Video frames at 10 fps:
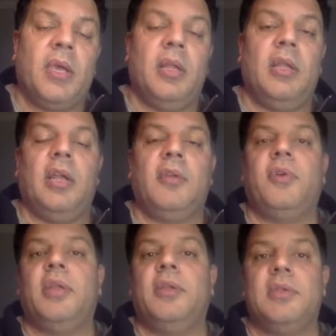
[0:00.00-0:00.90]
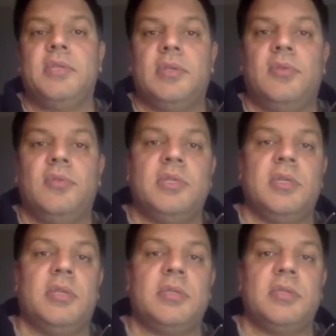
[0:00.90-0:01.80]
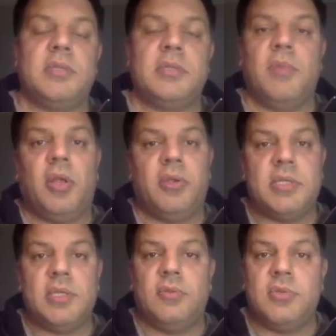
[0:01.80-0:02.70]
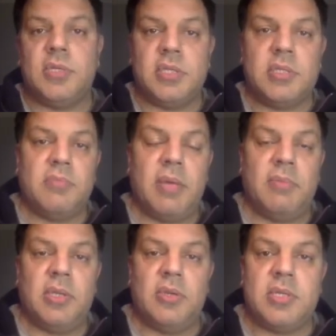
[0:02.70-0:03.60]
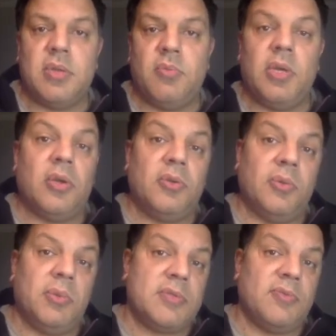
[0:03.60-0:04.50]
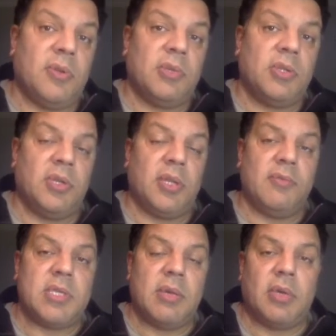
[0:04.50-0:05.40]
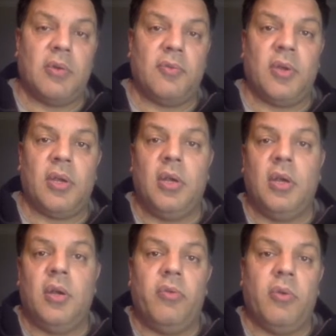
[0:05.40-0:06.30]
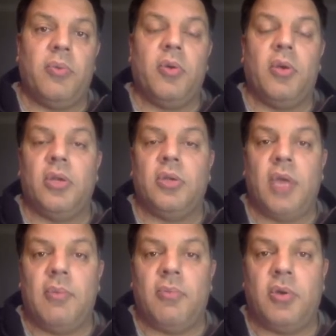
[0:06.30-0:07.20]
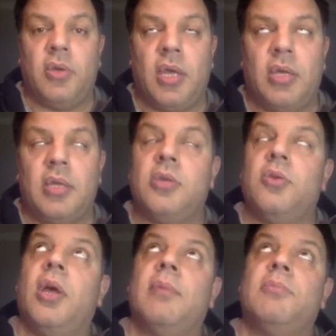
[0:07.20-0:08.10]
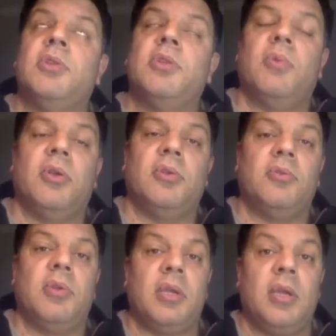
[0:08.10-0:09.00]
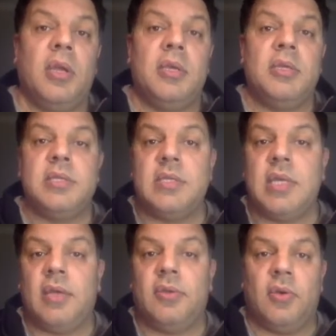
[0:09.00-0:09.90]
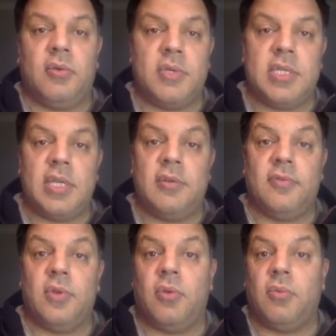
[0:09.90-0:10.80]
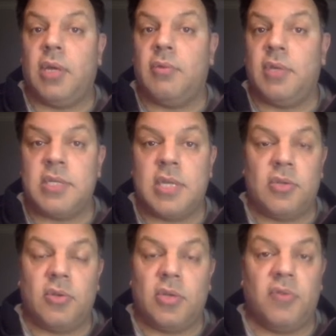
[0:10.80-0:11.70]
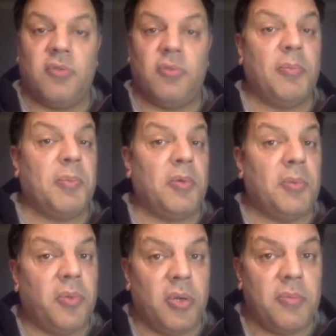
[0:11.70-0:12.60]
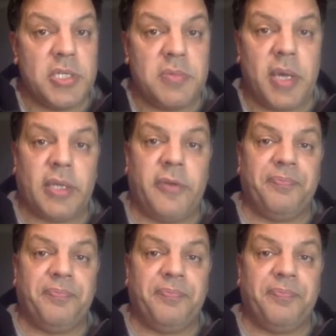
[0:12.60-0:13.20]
A lot of other institutions, smaller institutions, maybe a week or 2 weeks for them to give you some kind of a report on your MT103 sent or received or whatever it is that you're looking for from a reporting perspective.